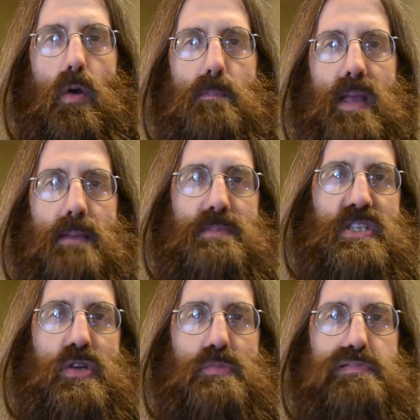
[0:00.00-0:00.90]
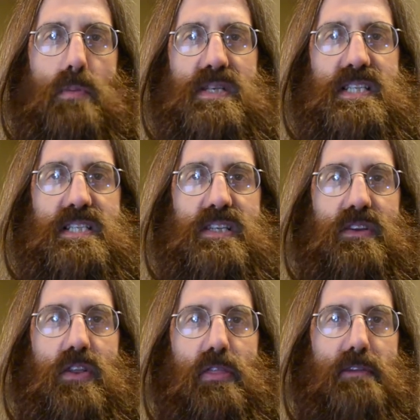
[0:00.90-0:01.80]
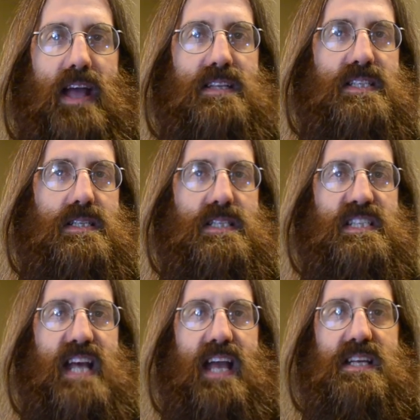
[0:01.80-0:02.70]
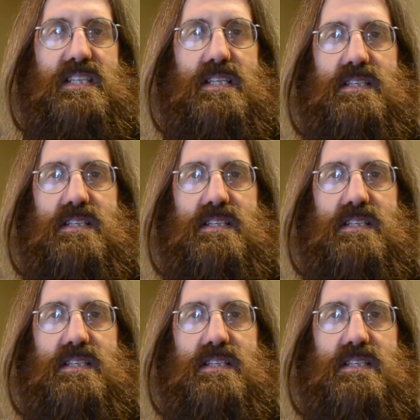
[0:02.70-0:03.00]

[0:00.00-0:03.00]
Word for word: Memes use promises, threats, sex,